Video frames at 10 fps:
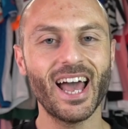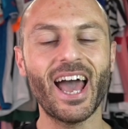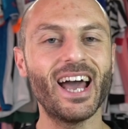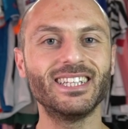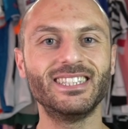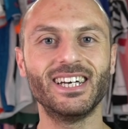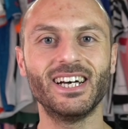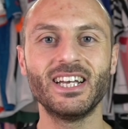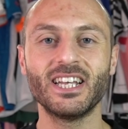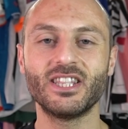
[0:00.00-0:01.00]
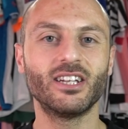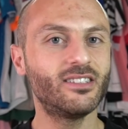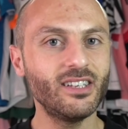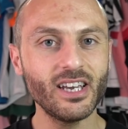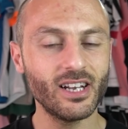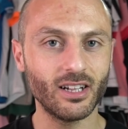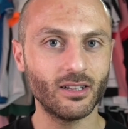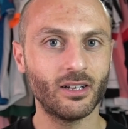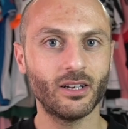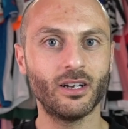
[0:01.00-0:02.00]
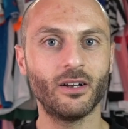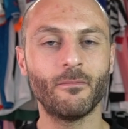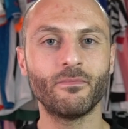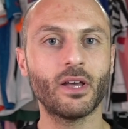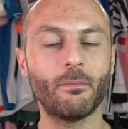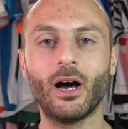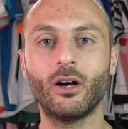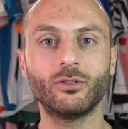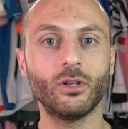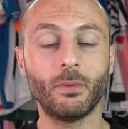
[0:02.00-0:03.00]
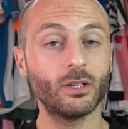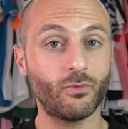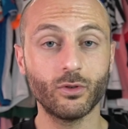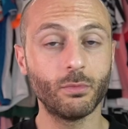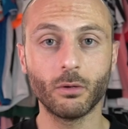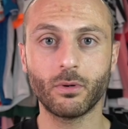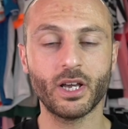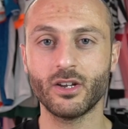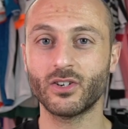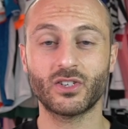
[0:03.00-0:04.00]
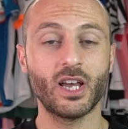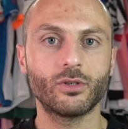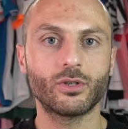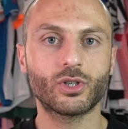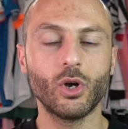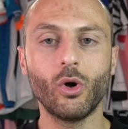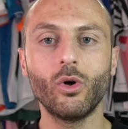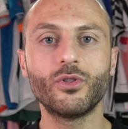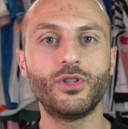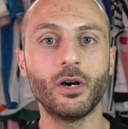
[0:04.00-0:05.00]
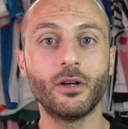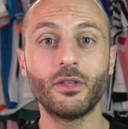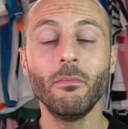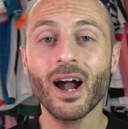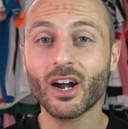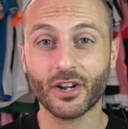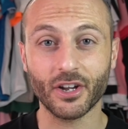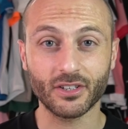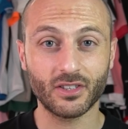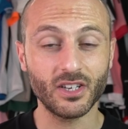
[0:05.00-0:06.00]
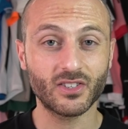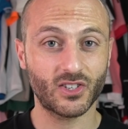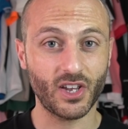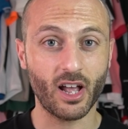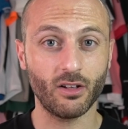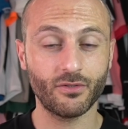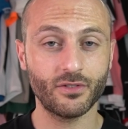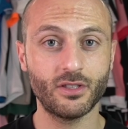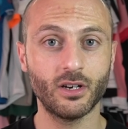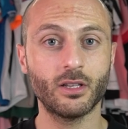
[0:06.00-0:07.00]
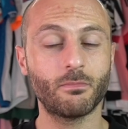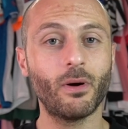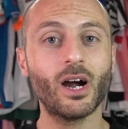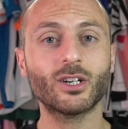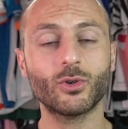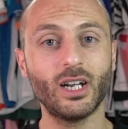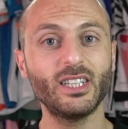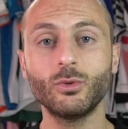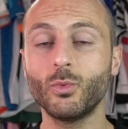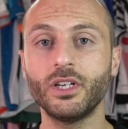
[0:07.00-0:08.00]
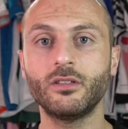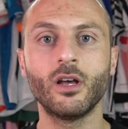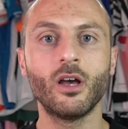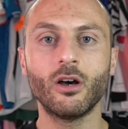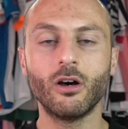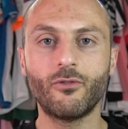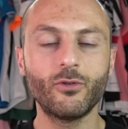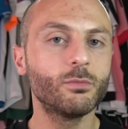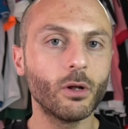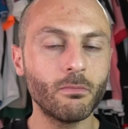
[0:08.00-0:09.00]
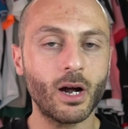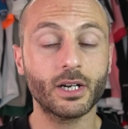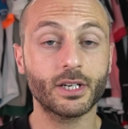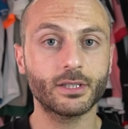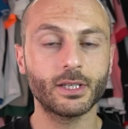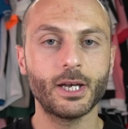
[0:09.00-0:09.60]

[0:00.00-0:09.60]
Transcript: and the deal about football players. So the market itself, the part related with football market,